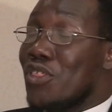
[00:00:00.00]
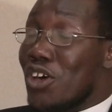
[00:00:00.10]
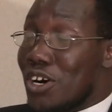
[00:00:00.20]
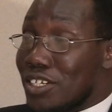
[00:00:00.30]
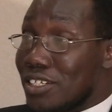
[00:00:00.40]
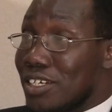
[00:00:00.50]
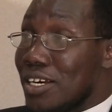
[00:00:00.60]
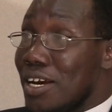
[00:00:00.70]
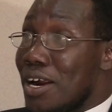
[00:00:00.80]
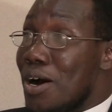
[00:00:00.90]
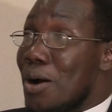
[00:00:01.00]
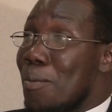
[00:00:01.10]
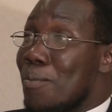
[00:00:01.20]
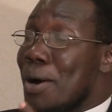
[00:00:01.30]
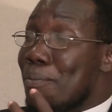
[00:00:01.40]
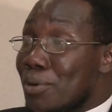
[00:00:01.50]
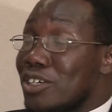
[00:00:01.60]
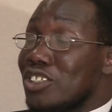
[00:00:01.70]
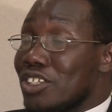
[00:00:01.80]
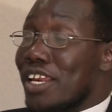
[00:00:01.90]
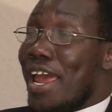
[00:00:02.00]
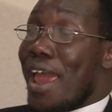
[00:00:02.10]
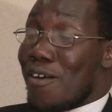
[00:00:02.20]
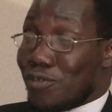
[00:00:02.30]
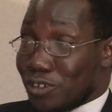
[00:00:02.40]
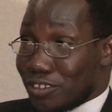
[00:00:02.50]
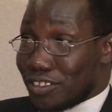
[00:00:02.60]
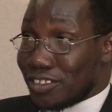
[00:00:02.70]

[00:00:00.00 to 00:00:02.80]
Third, my personal effort.